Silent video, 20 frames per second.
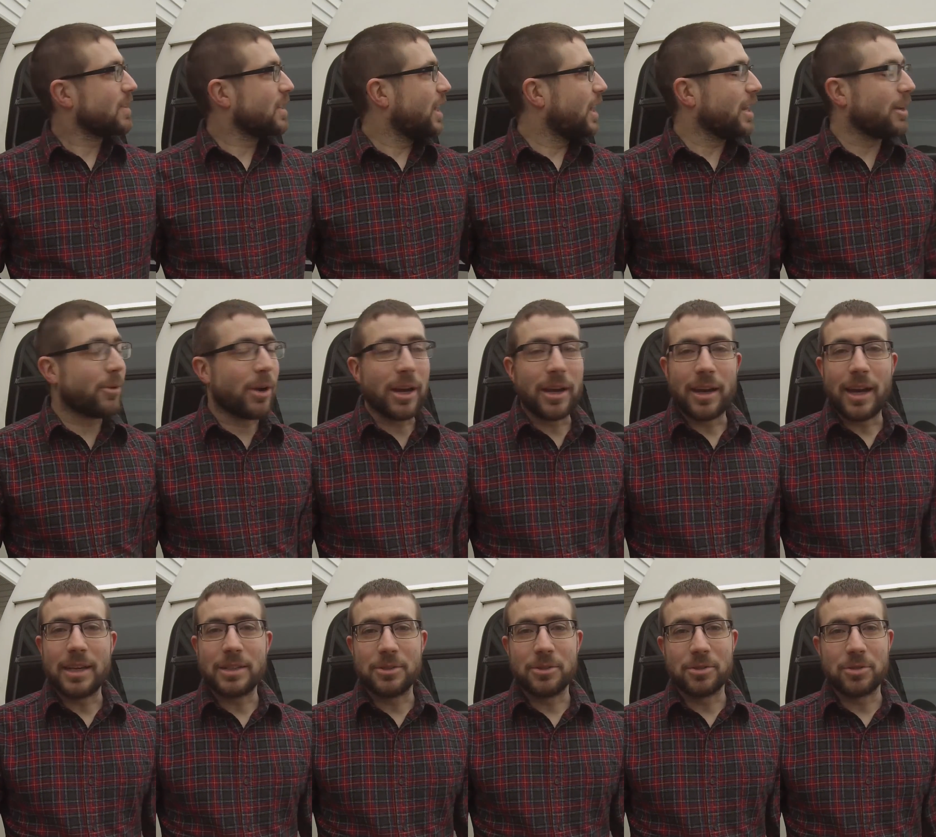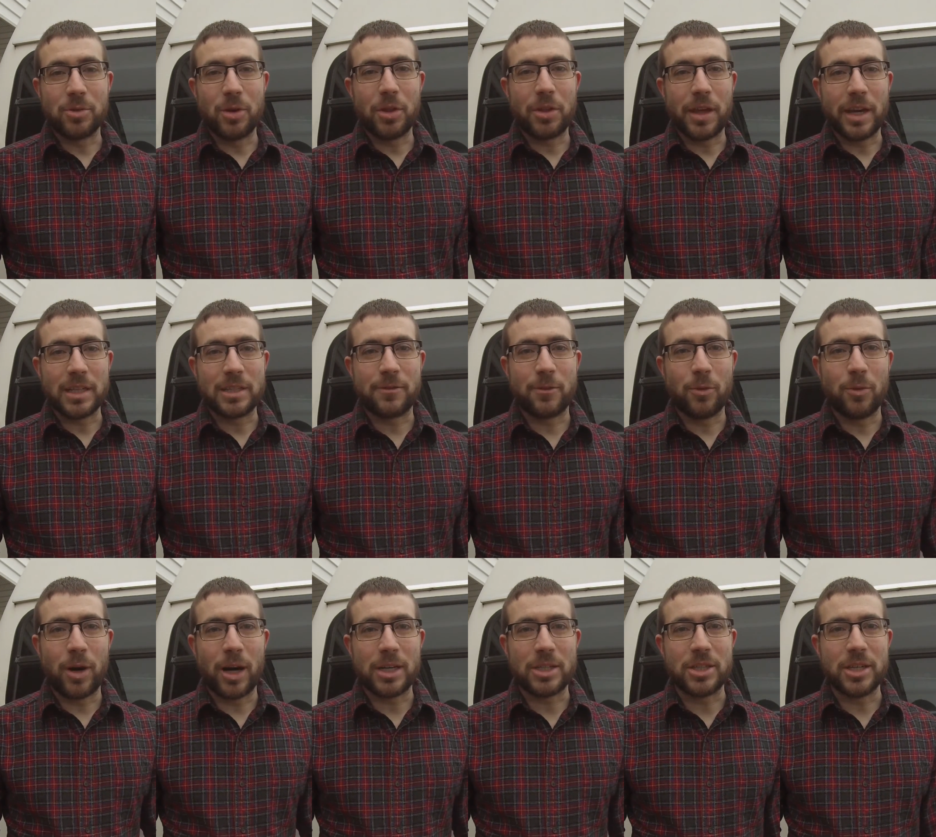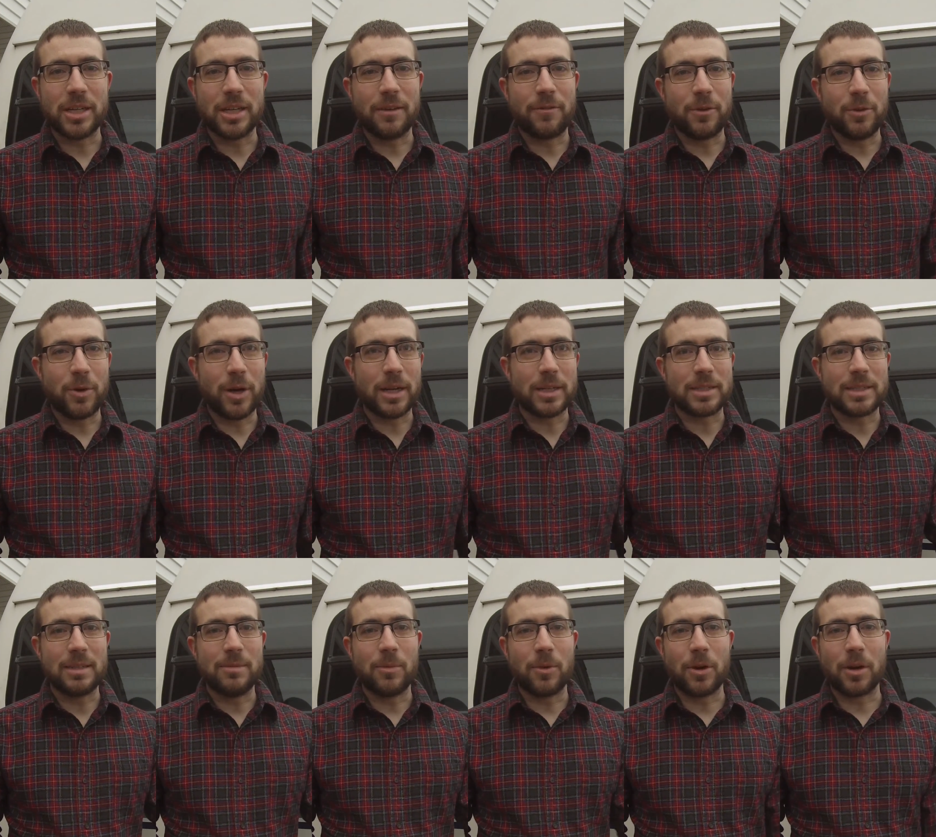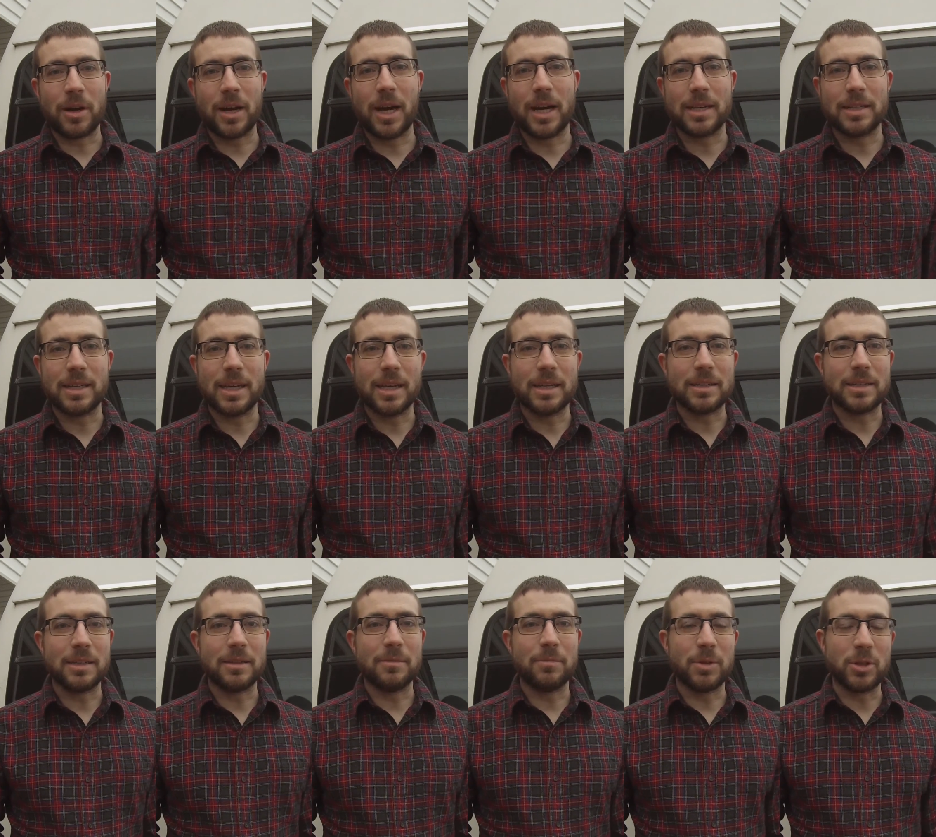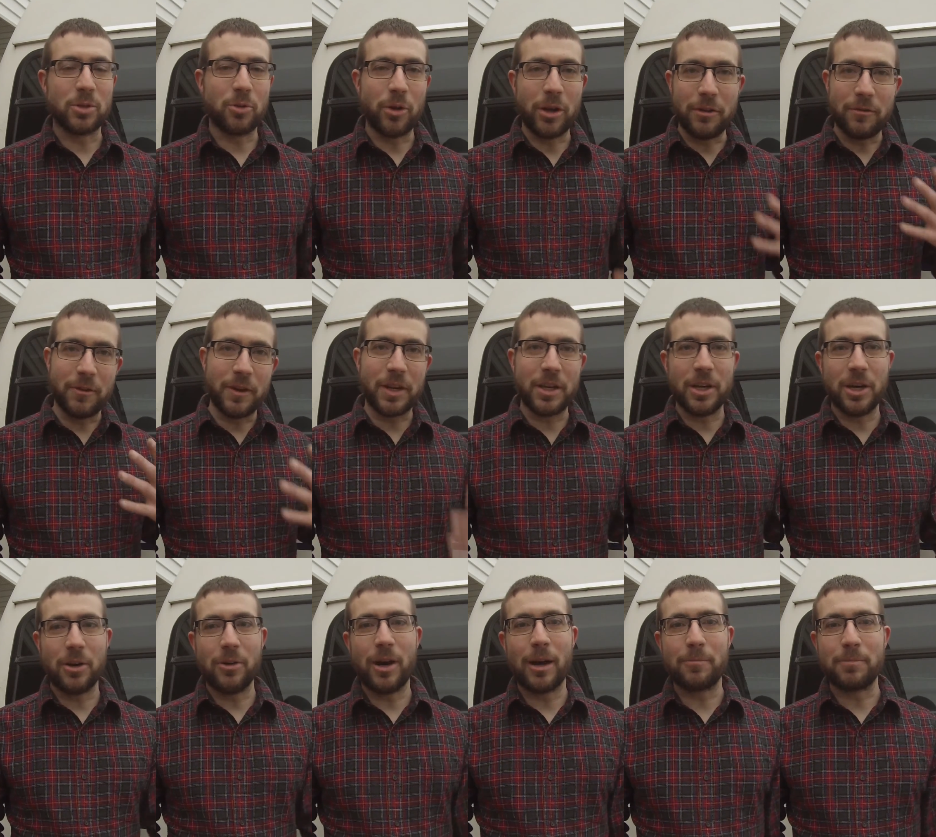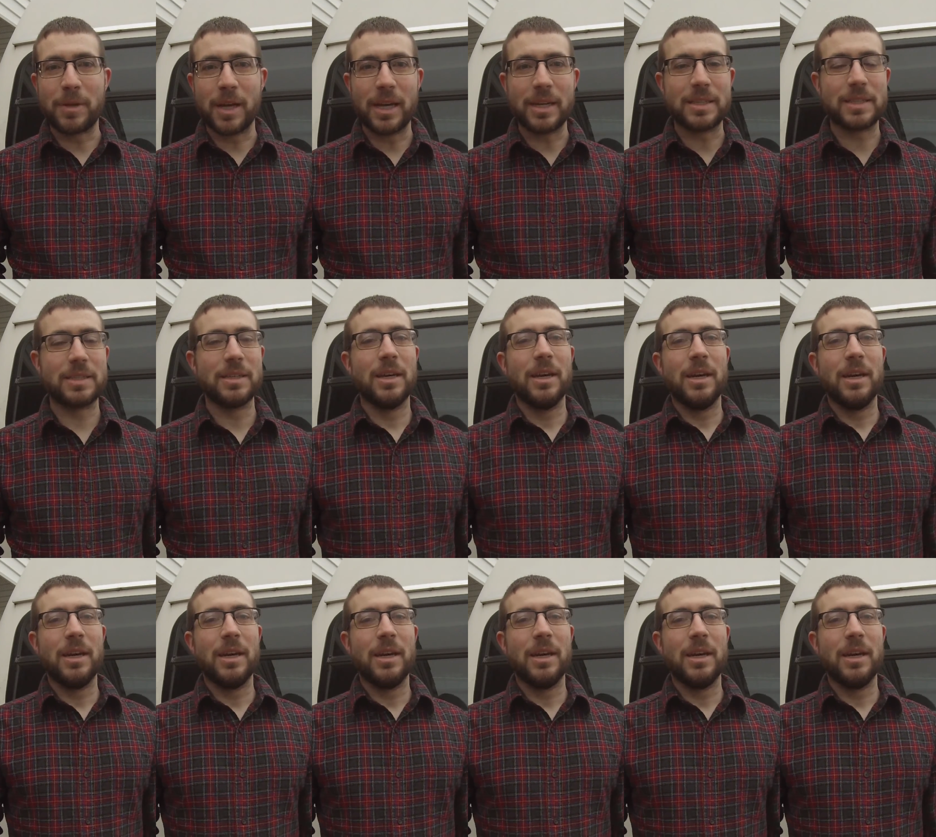Anyway, as usual, thanks for watching. If you want to see more content and between video updates,